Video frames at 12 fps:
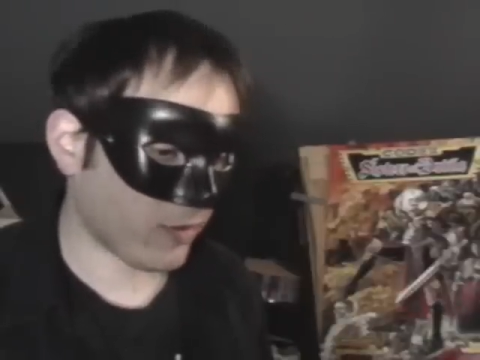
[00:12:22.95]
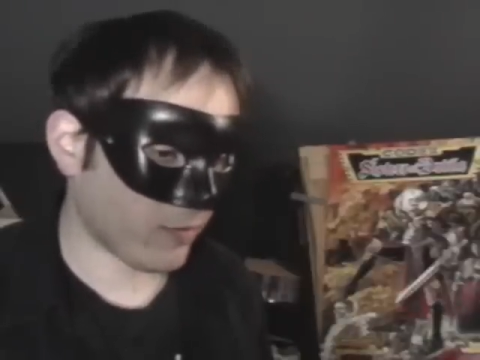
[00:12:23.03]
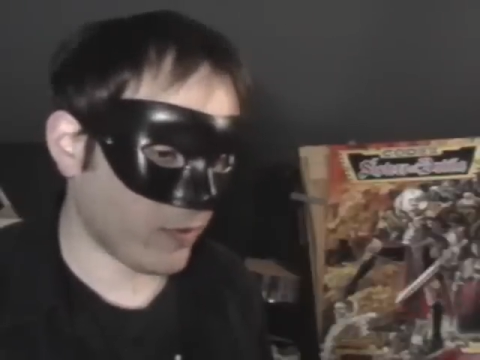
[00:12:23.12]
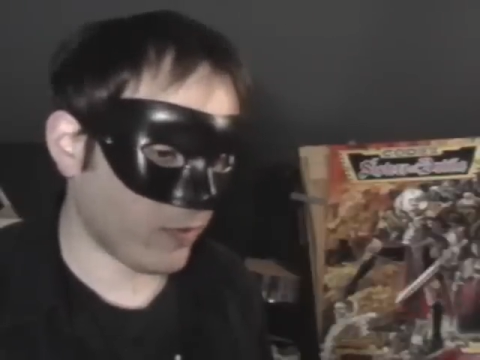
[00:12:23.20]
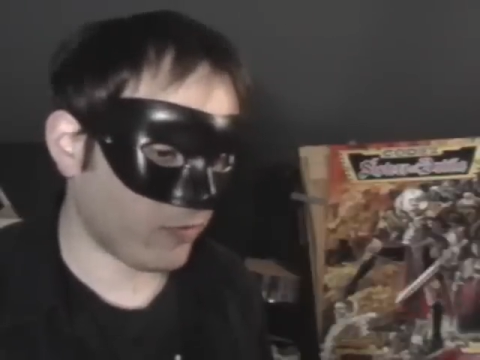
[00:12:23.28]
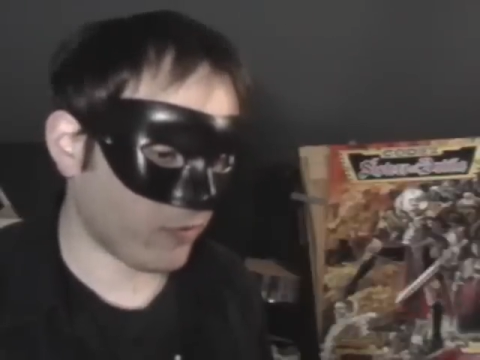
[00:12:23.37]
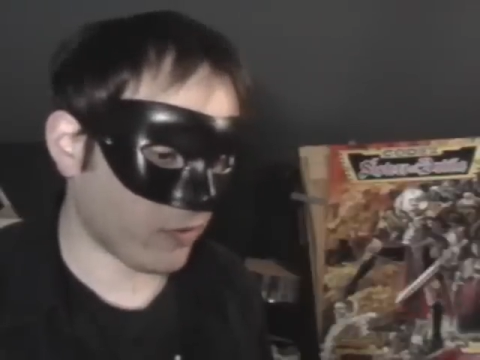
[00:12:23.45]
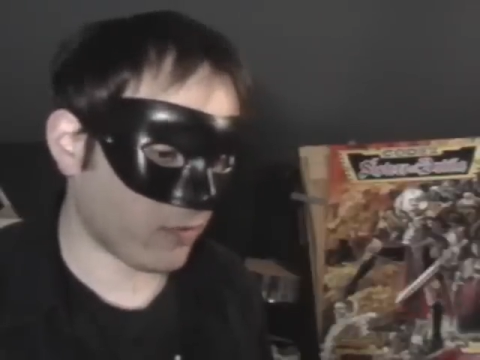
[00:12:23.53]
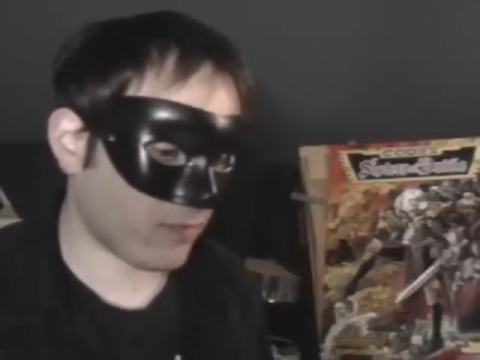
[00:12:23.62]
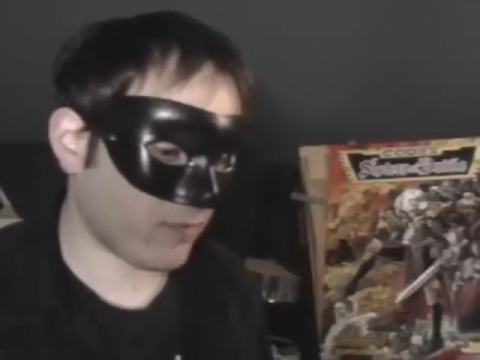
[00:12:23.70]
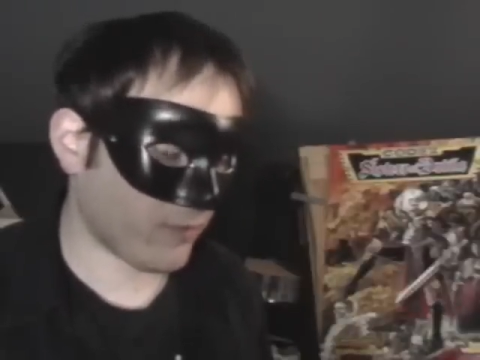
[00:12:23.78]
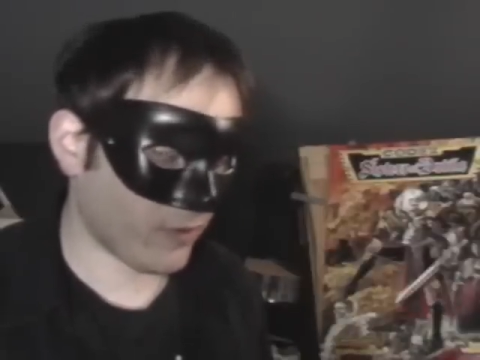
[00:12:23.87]
is people just
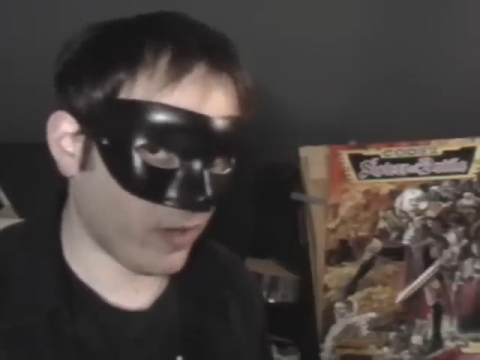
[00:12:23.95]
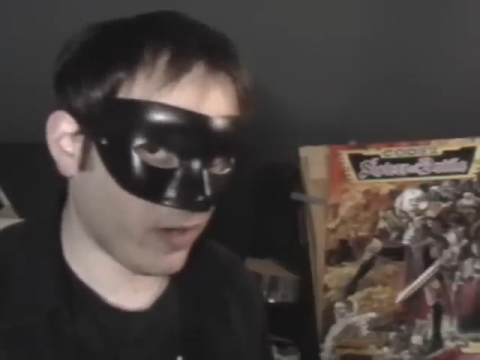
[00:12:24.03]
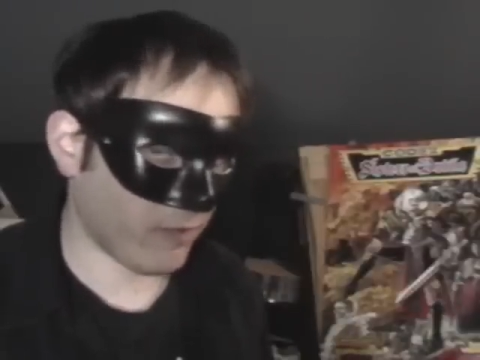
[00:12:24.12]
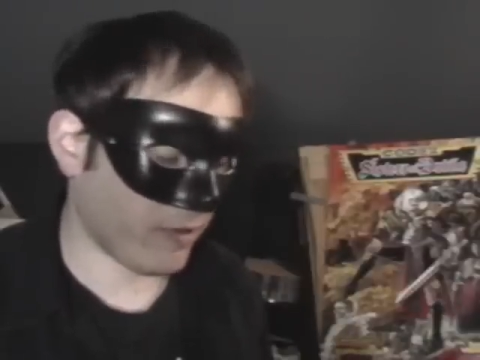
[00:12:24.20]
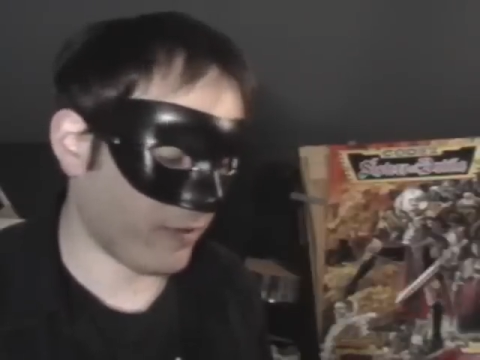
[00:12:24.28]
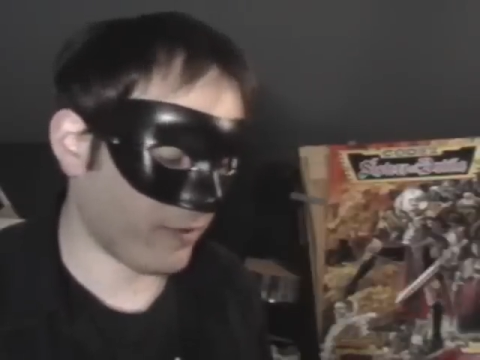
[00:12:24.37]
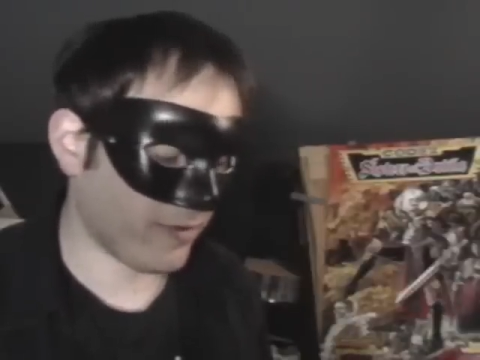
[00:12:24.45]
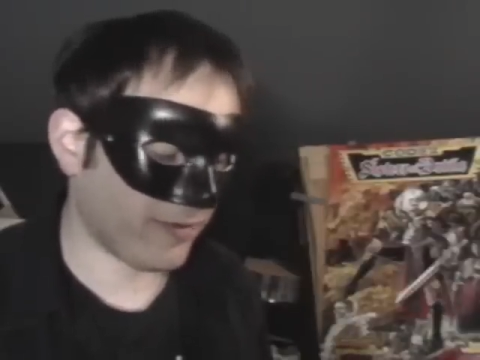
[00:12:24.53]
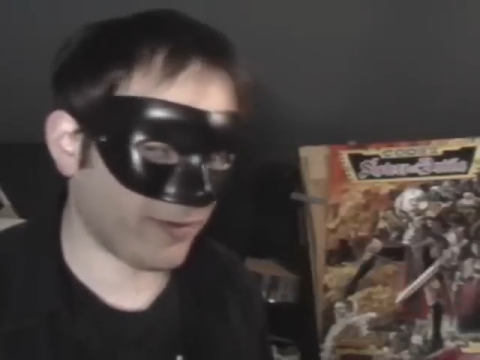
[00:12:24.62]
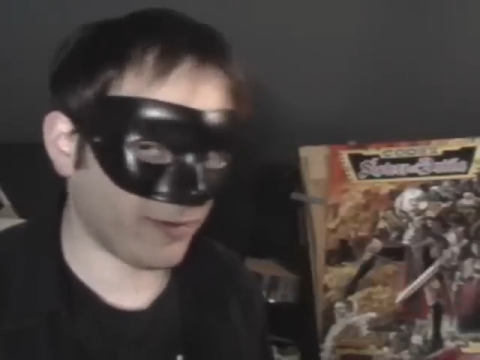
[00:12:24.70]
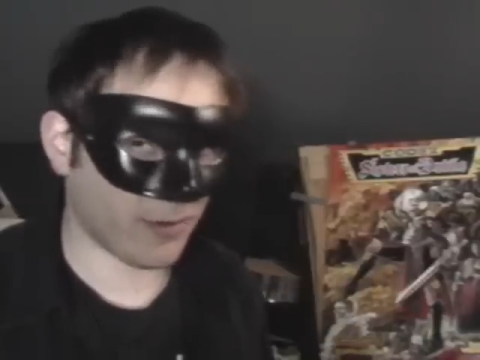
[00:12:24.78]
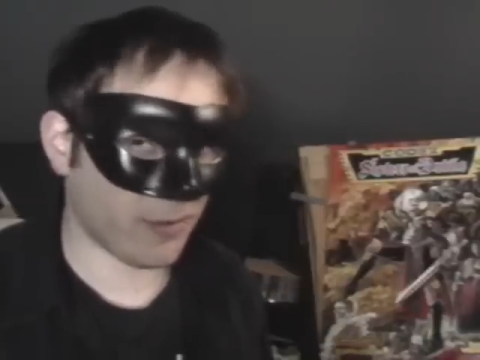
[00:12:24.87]
forget about it and
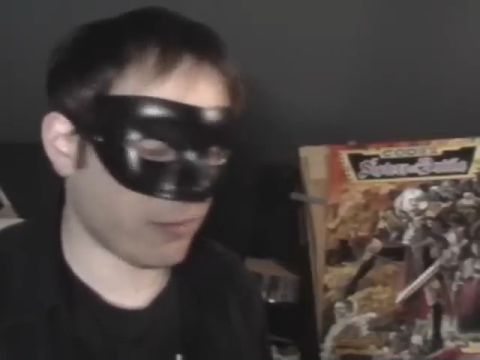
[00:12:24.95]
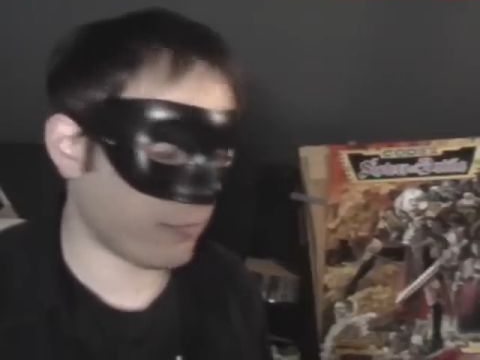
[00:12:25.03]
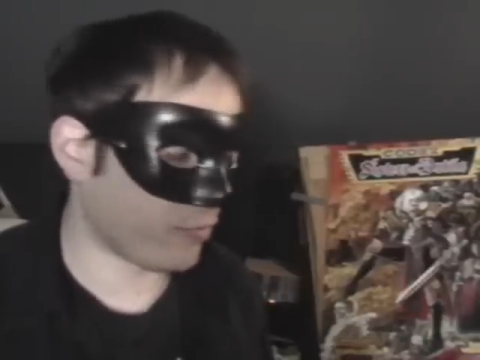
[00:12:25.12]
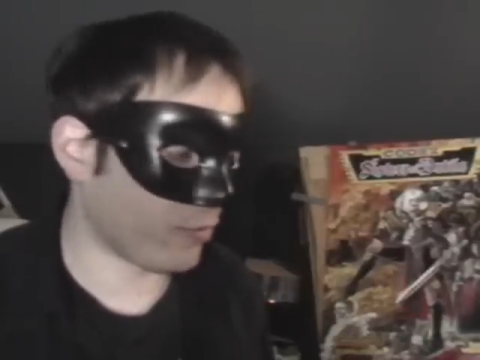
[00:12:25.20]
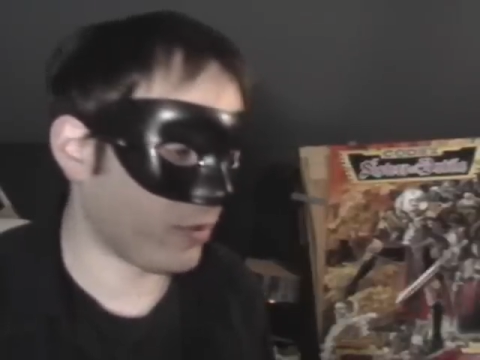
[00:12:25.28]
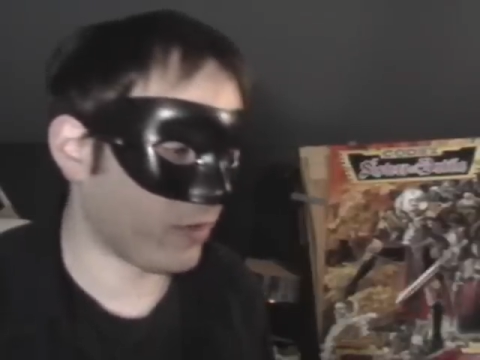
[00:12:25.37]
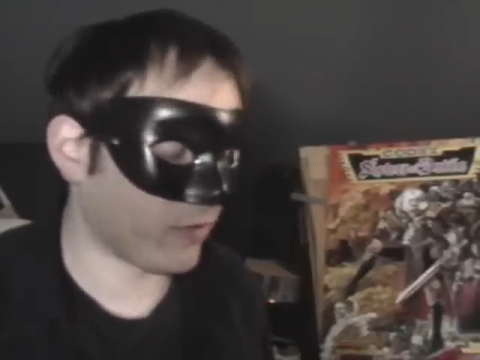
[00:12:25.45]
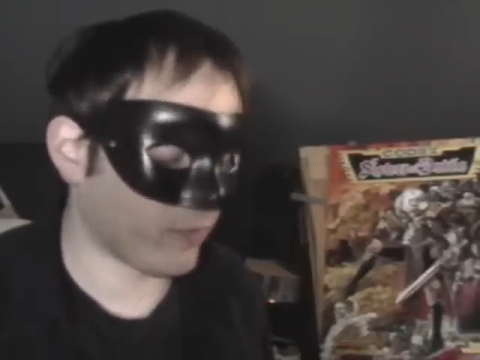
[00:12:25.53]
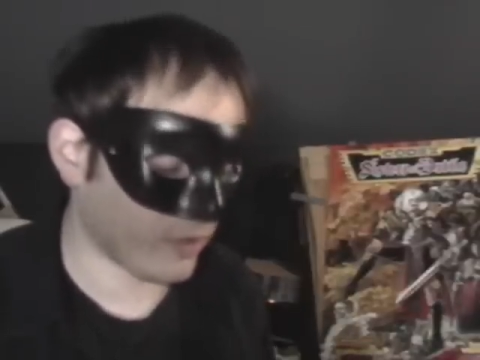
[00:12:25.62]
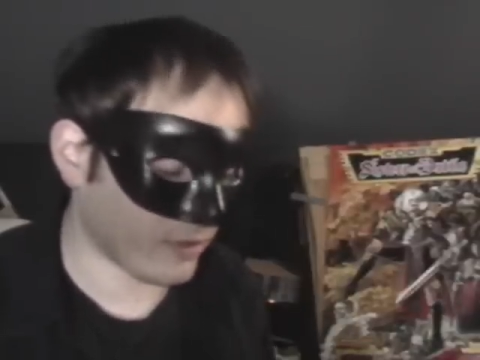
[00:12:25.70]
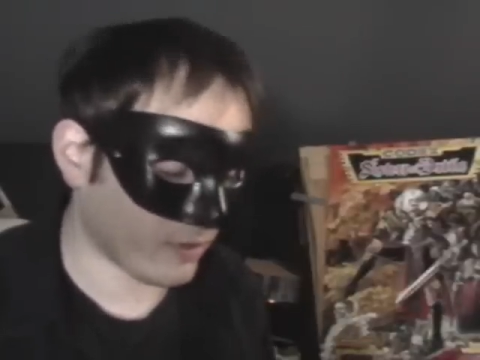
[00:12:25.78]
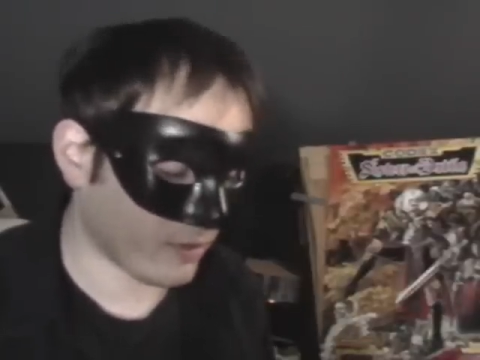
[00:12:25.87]
think, oh, sisters, whatever,
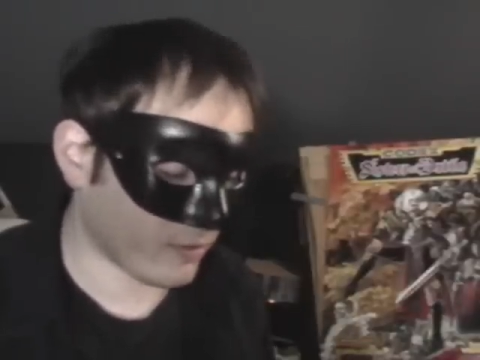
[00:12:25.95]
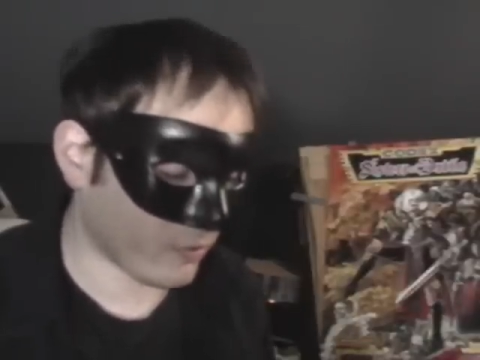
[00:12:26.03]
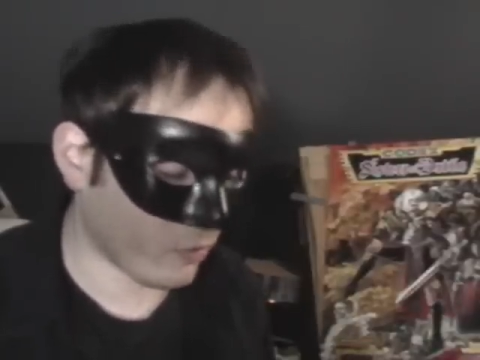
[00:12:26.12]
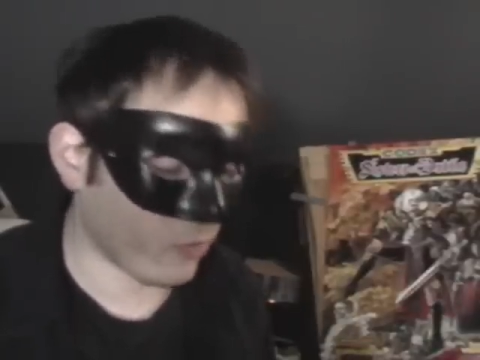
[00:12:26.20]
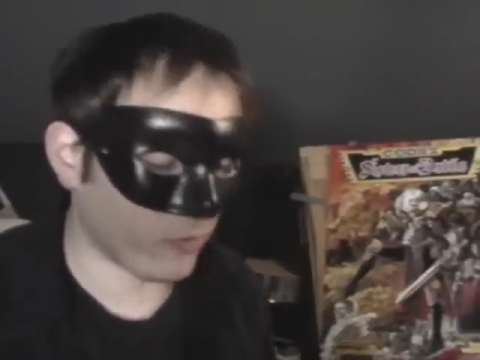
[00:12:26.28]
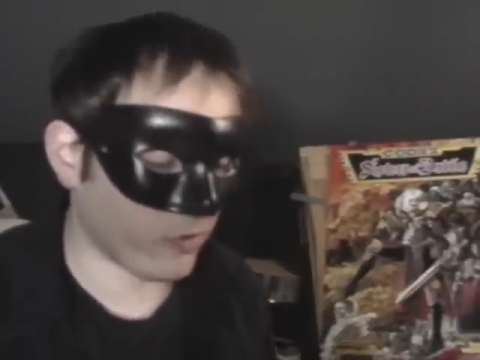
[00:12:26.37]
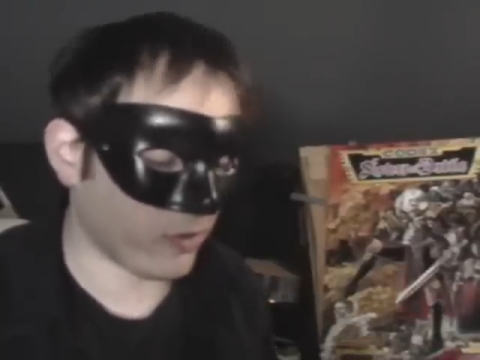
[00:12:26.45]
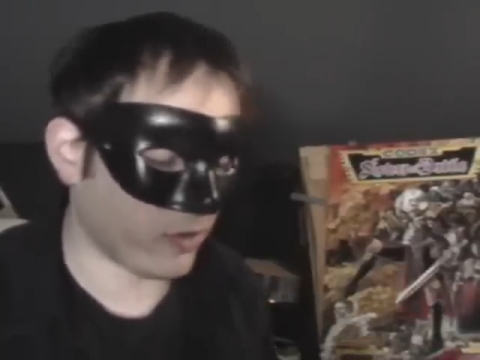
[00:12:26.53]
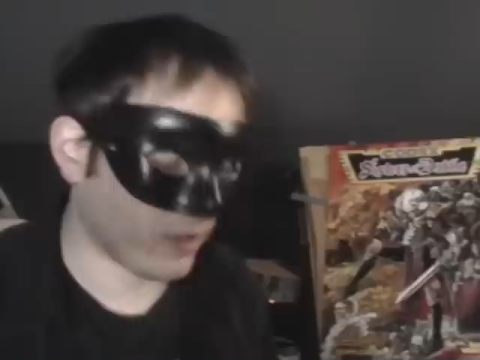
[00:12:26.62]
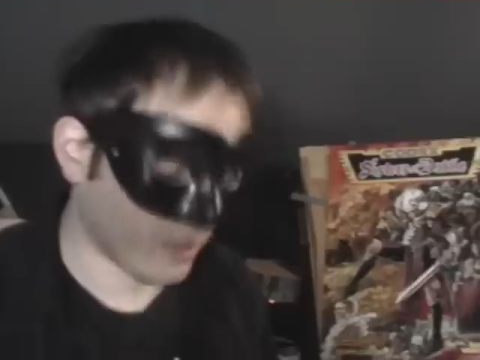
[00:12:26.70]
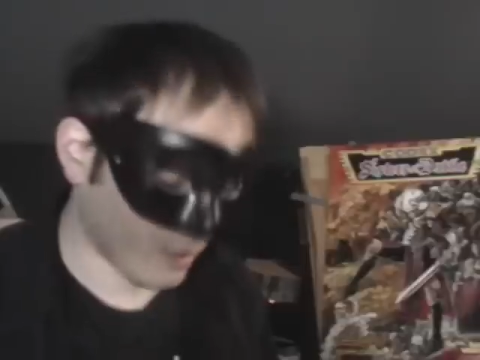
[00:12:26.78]
but they're worth it.